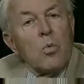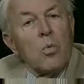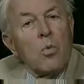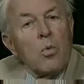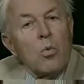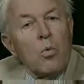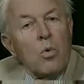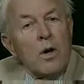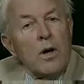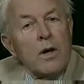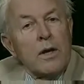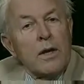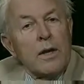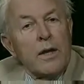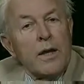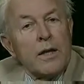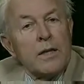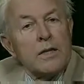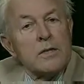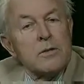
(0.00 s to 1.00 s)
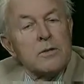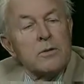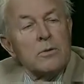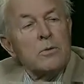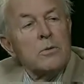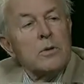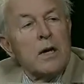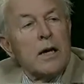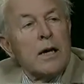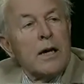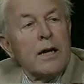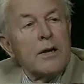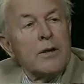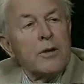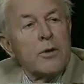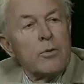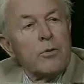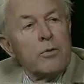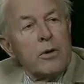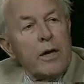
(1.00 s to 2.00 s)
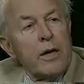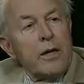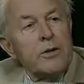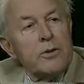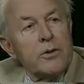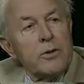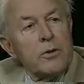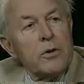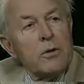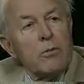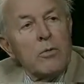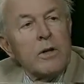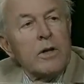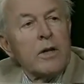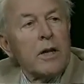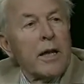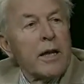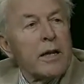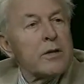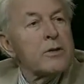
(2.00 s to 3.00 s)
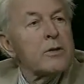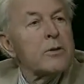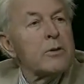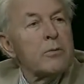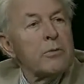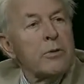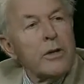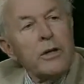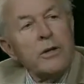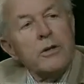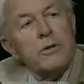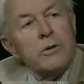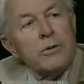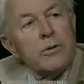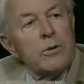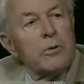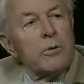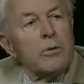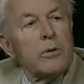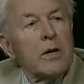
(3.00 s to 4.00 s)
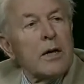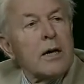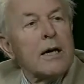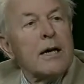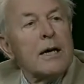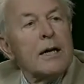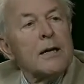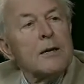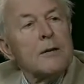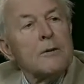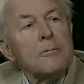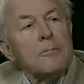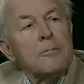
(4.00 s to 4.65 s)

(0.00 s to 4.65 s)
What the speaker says: one gets to God through nature, and one gets to nature through God.